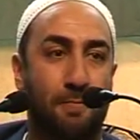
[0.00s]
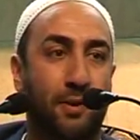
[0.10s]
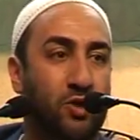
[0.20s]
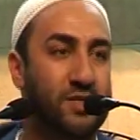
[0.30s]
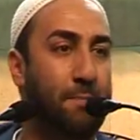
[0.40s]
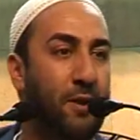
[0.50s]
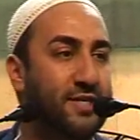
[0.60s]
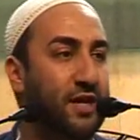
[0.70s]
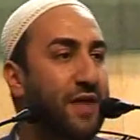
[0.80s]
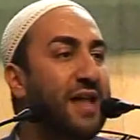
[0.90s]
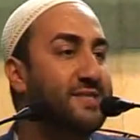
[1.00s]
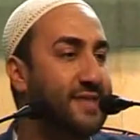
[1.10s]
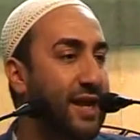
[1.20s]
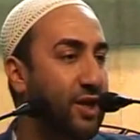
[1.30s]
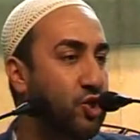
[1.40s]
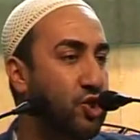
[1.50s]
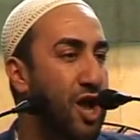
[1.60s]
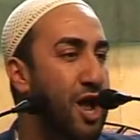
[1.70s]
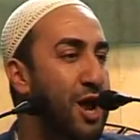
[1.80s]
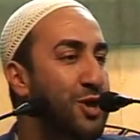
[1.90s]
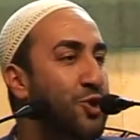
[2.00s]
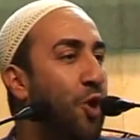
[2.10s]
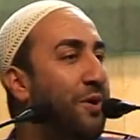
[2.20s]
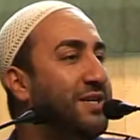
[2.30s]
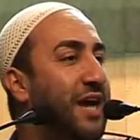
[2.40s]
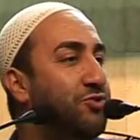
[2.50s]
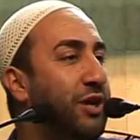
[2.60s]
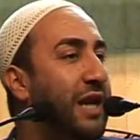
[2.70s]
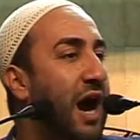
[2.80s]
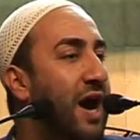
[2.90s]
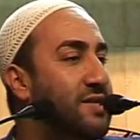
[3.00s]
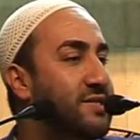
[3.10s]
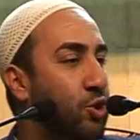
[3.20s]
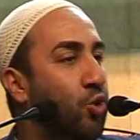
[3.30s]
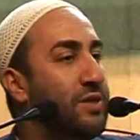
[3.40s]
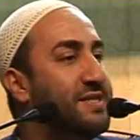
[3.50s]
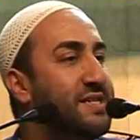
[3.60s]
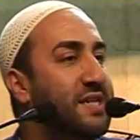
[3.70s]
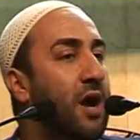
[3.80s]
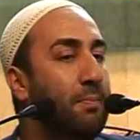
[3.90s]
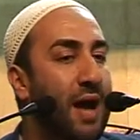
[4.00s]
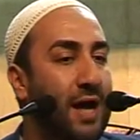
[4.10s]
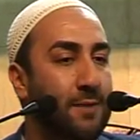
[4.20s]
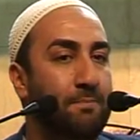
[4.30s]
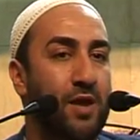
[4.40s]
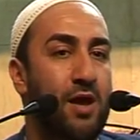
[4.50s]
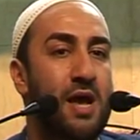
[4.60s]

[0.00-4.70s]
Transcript: Because up until that stage, nobody had really asked, who is this young man?